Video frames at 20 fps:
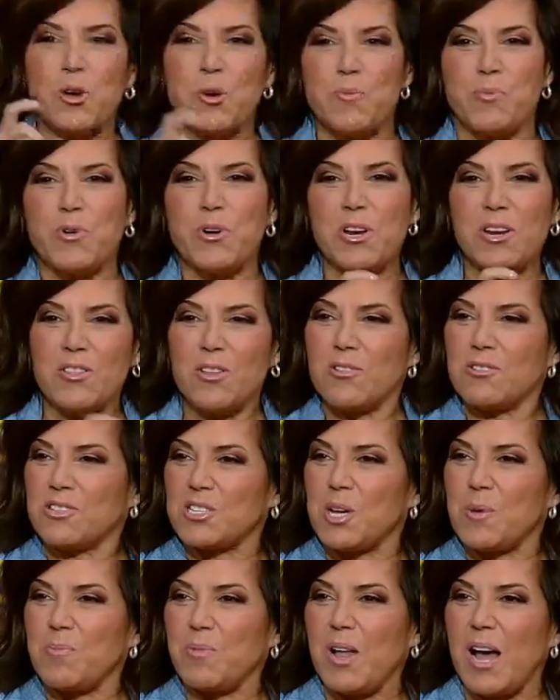can put in
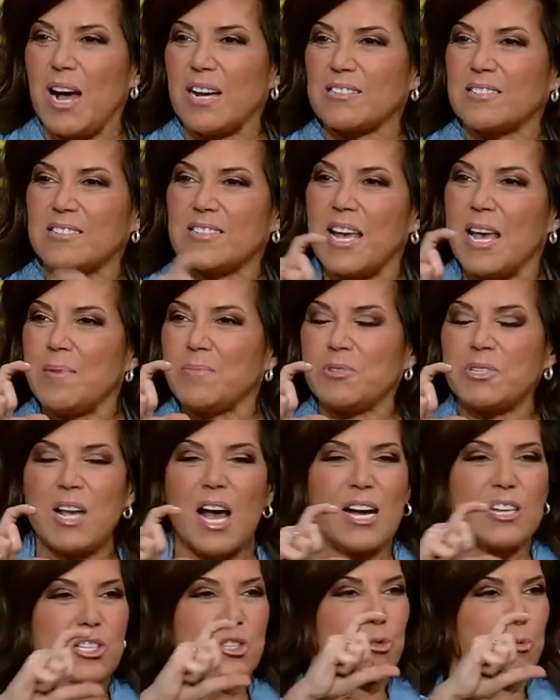those Ziplocs, same
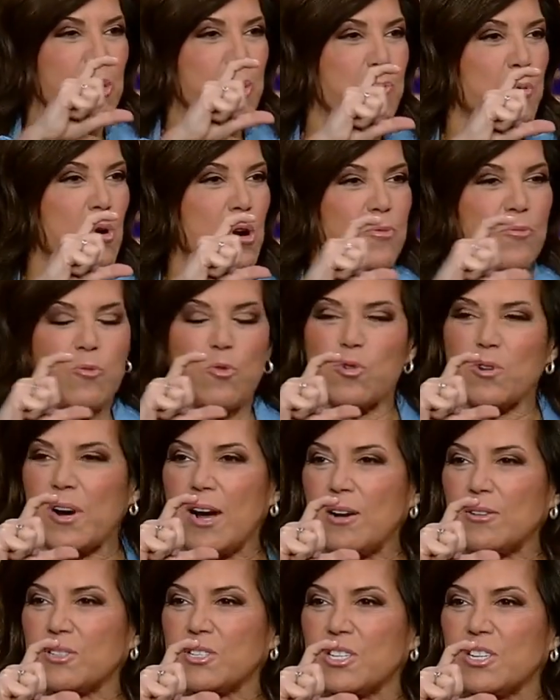size, 3.4
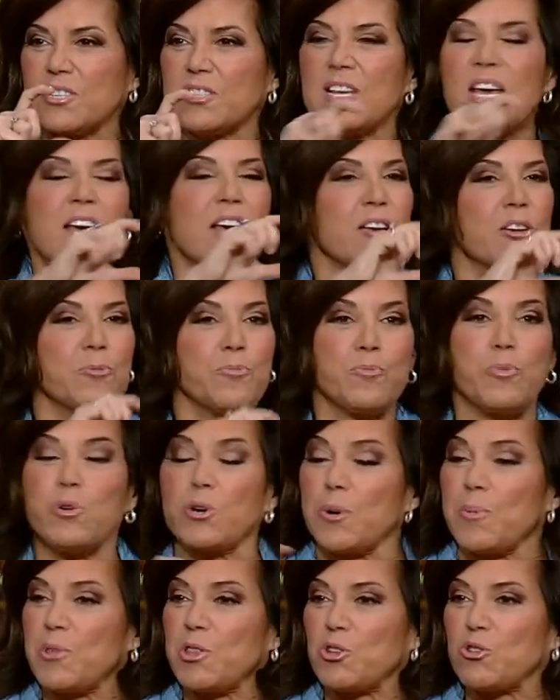ounces,
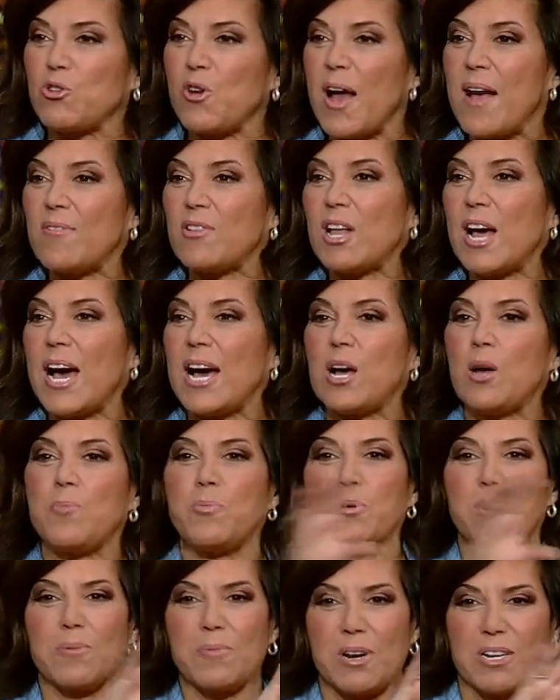put them in the travel aisle,
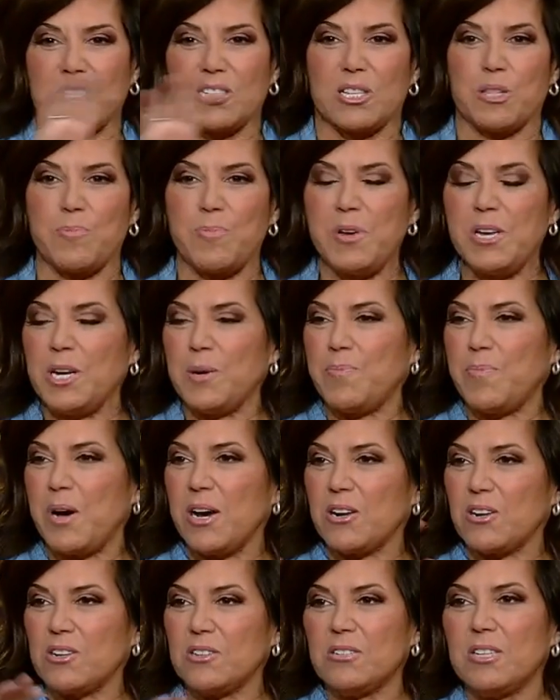put them next to the peanut
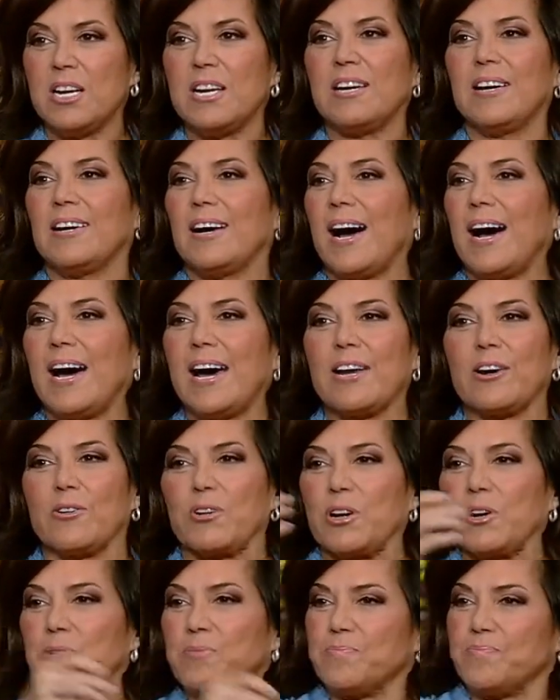butter. I don't know.